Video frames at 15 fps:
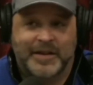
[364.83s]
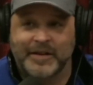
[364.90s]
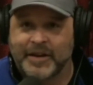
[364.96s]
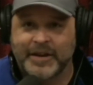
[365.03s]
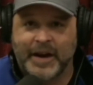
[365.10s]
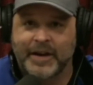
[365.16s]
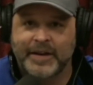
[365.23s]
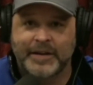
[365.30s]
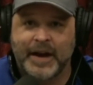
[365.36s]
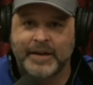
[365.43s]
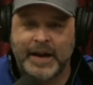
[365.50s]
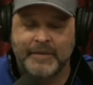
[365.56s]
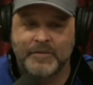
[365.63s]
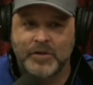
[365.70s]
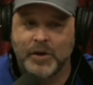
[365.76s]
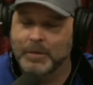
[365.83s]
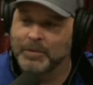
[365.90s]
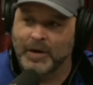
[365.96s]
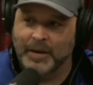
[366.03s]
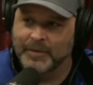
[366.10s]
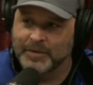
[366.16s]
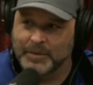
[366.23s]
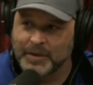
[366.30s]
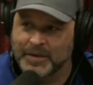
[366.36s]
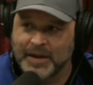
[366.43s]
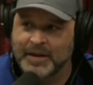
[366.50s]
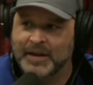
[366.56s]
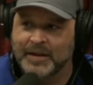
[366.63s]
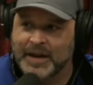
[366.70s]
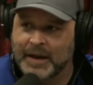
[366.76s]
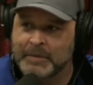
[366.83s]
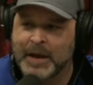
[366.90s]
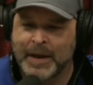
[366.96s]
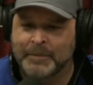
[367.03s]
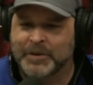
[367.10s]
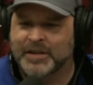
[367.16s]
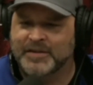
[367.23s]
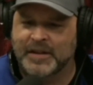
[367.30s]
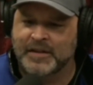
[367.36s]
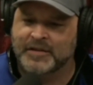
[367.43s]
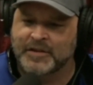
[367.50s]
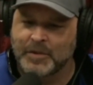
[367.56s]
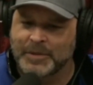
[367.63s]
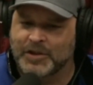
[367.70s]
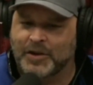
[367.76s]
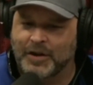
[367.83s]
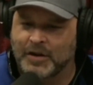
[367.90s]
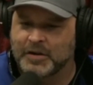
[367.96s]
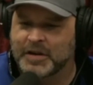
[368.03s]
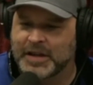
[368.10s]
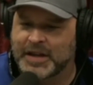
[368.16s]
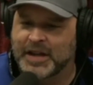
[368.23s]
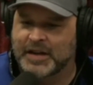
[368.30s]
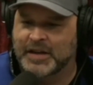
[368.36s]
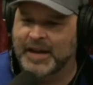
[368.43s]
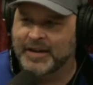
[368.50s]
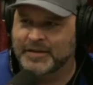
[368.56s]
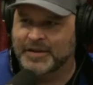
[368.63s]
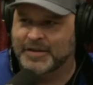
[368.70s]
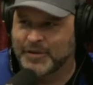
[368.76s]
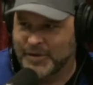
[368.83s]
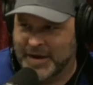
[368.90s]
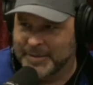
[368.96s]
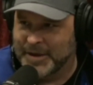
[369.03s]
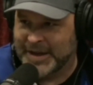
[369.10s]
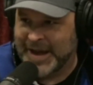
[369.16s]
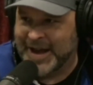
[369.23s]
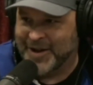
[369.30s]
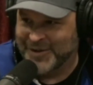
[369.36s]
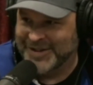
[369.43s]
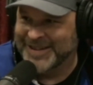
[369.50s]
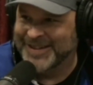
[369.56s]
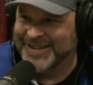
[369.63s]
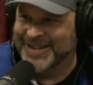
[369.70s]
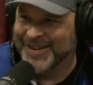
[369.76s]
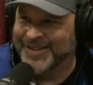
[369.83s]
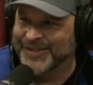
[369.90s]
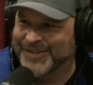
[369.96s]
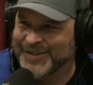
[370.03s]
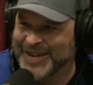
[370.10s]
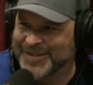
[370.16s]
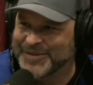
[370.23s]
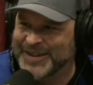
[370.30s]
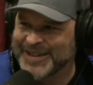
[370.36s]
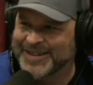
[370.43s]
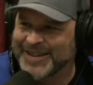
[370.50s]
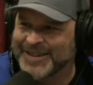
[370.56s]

And, like I have no problems with any of that because it's so much harder to get an Instagram account. You know what I mean?